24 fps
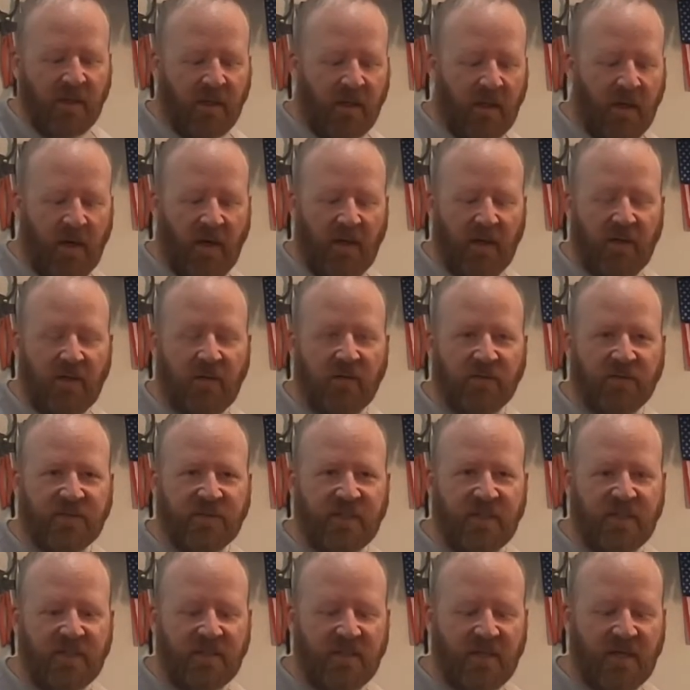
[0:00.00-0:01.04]
Uh, you'll
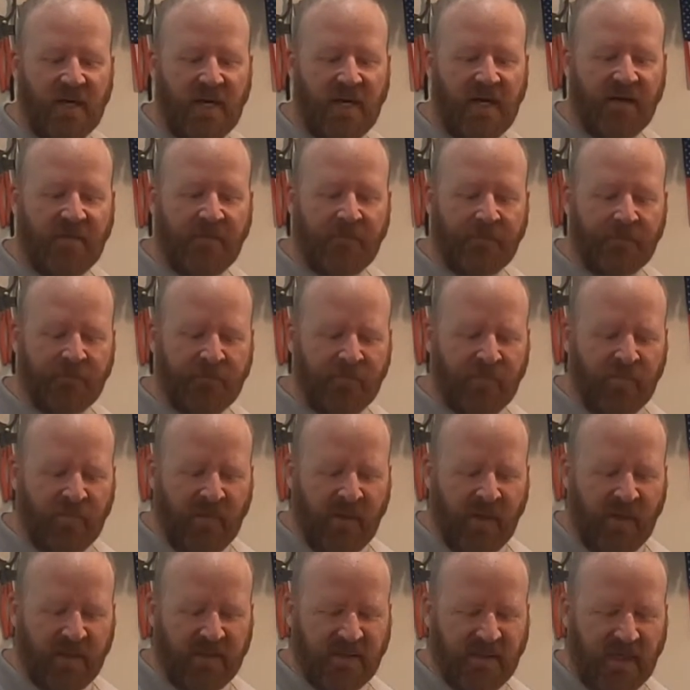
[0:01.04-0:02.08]
see that
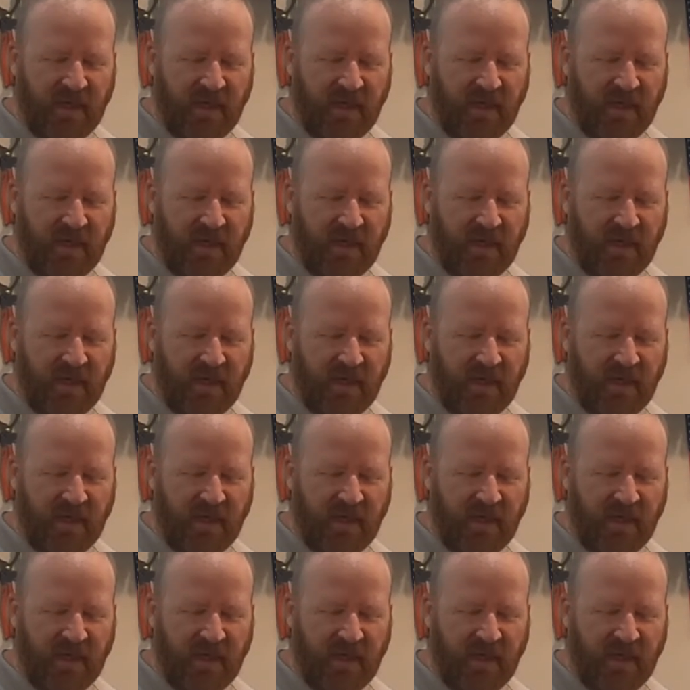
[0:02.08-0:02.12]
it's